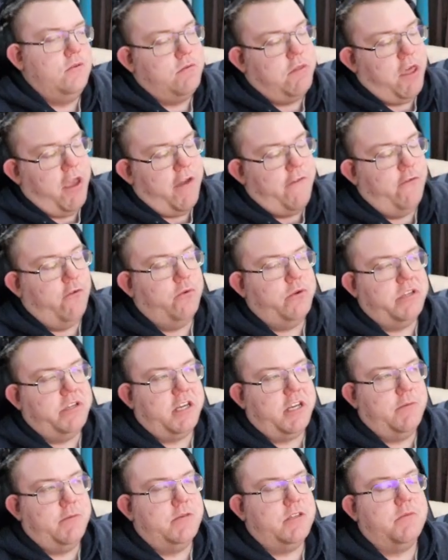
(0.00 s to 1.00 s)
they've always
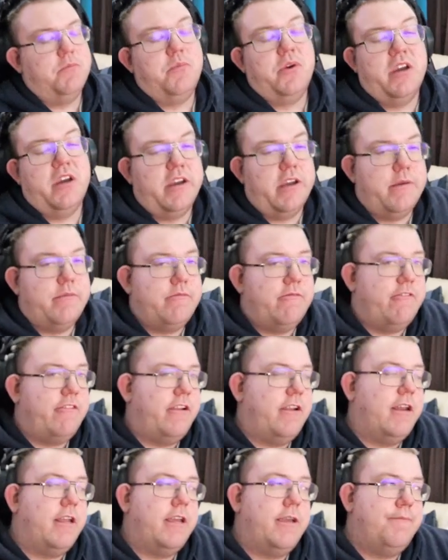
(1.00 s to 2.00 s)
come as a pair,
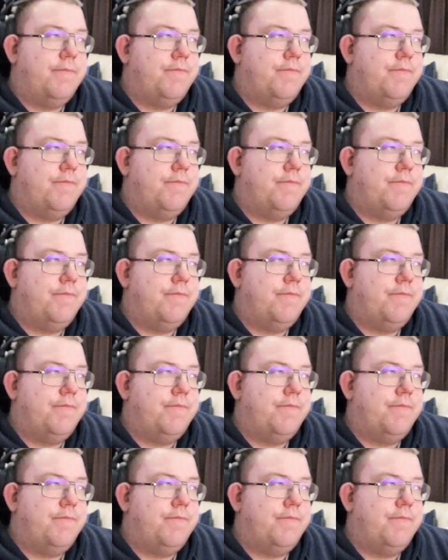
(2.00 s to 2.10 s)
really.